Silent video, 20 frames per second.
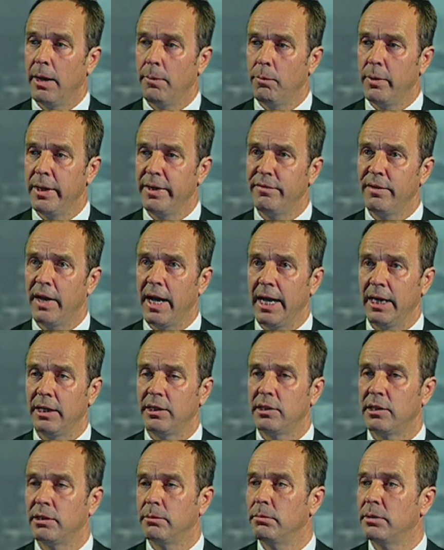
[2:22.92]
and we've
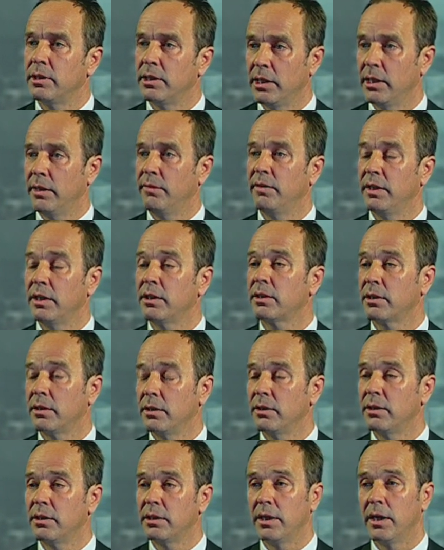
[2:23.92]
had some service
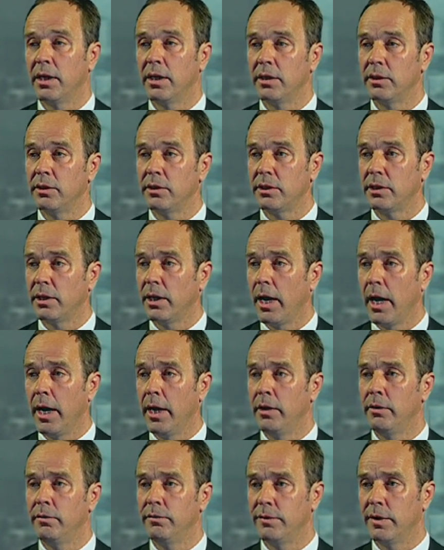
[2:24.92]
concerns
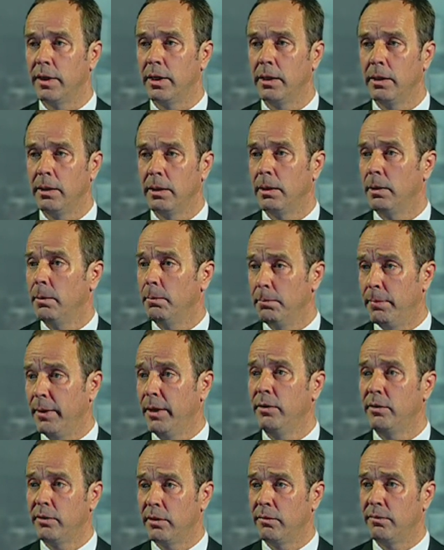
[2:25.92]
over
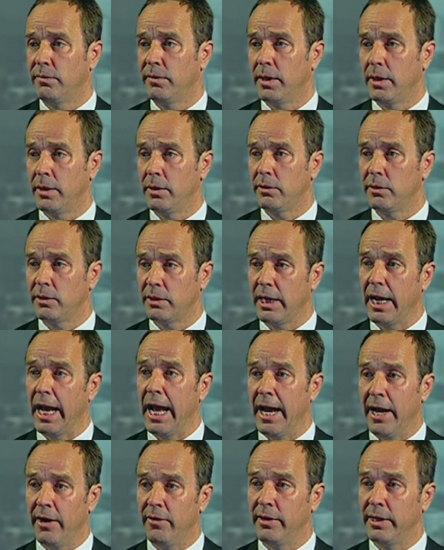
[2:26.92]
both of those
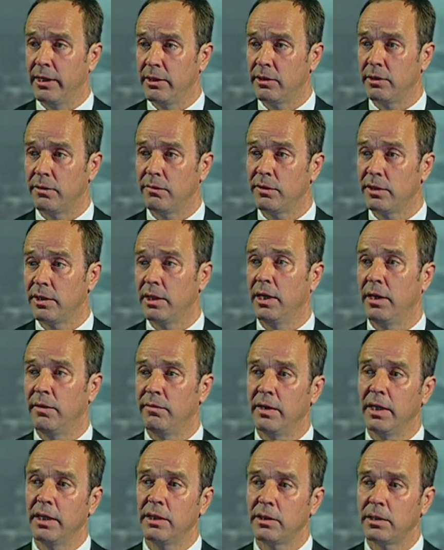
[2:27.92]
areas of
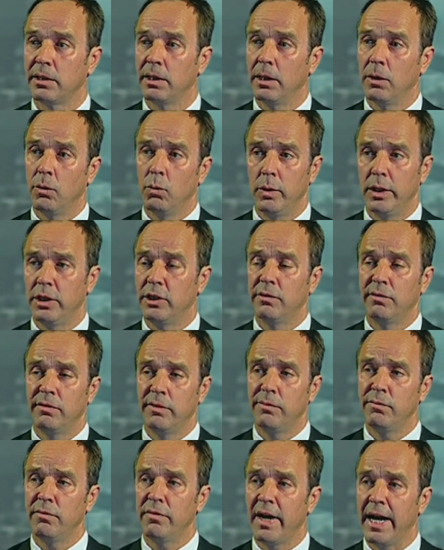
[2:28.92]
service, which have
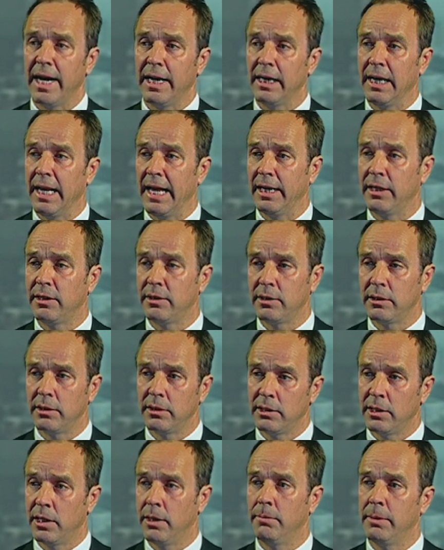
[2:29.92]
in fact led to
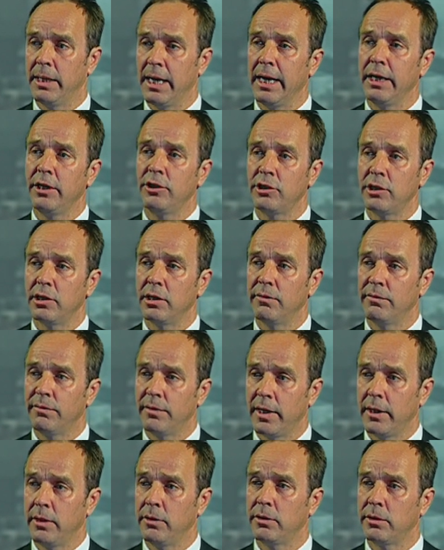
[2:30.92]
termination of
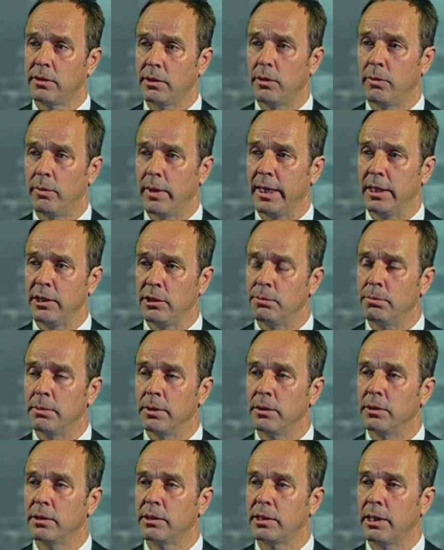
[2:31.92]
those
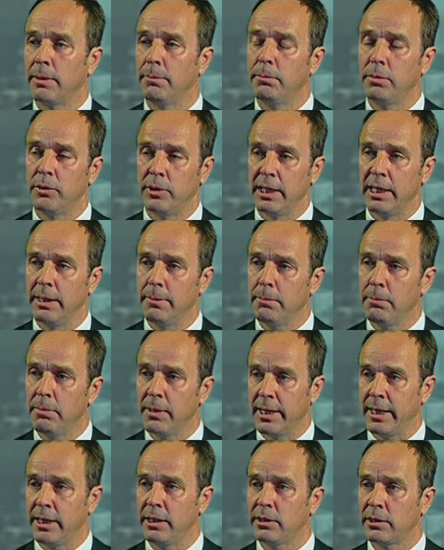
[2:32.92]
arrangements and putting in
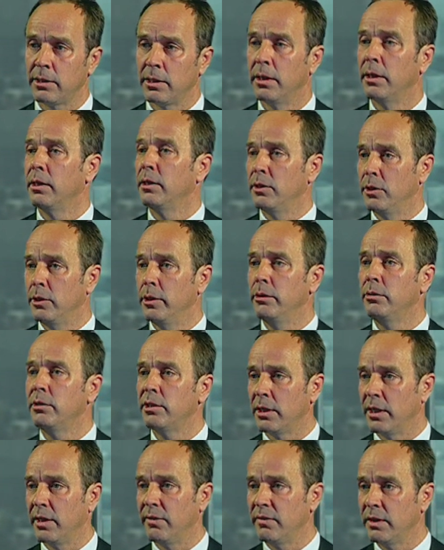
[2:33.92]
place new
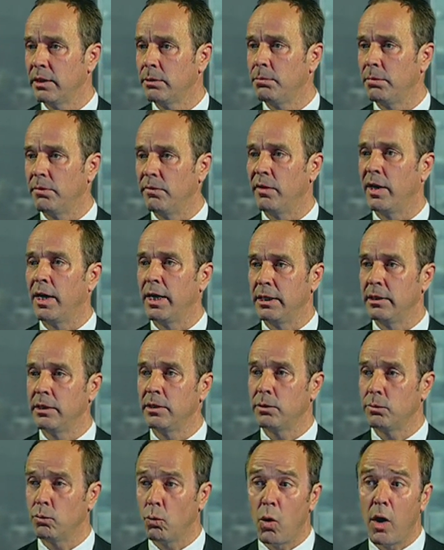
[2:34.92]
service
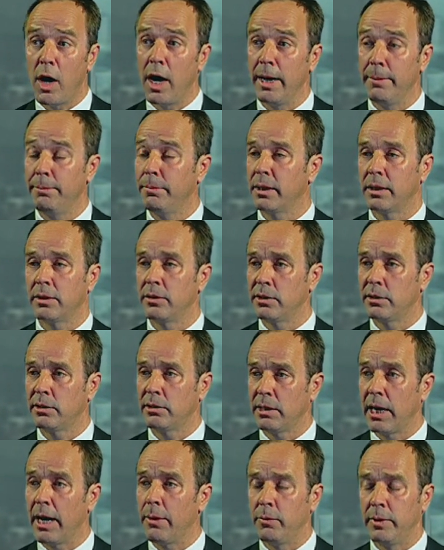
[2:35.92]
providers. Why?
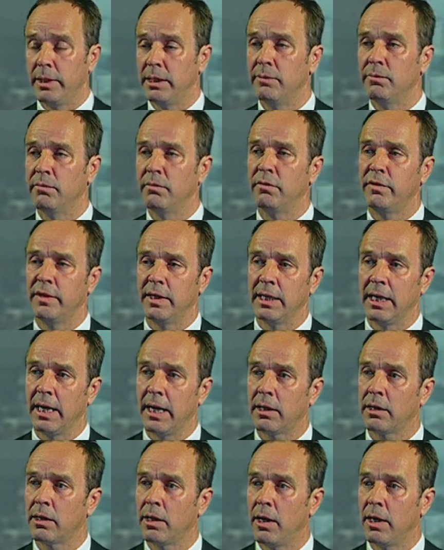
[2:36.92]
Because we didn't feel
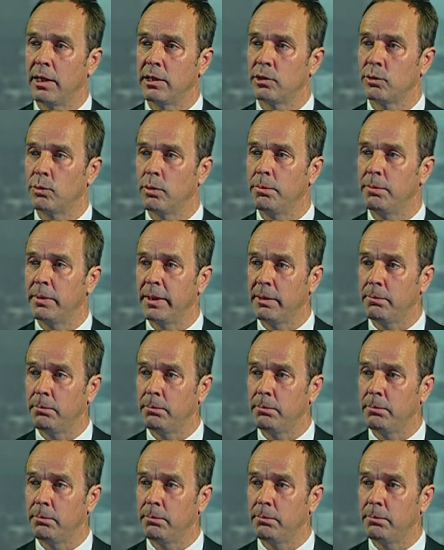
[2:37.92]
our clients were